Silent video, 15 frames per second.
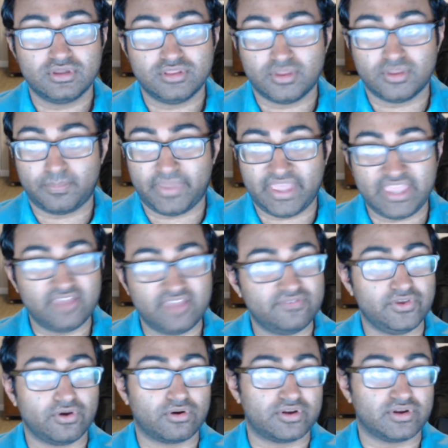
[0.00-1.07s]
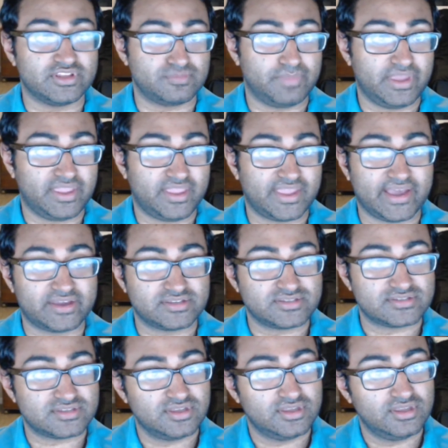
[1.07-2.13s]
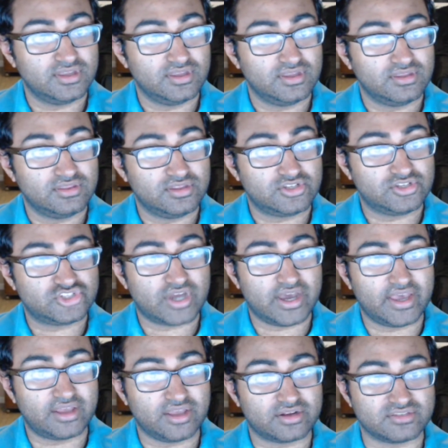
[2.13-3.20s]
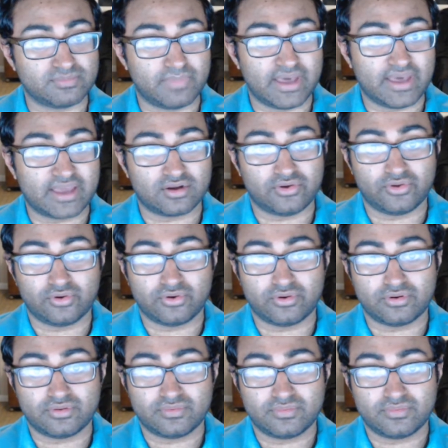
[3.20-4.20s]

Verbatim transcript: the pavior his pickaxe, the child his battledore.